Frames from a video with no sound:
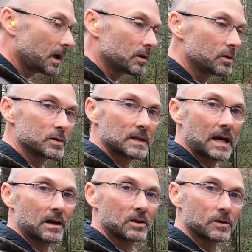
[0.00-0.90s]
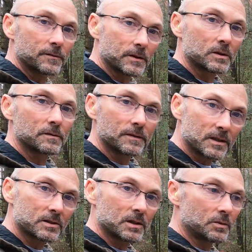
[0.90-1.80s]
losing out on the field of
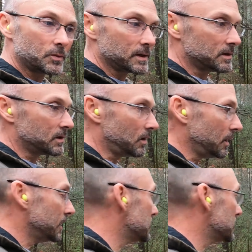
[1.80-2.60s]
vision with the target.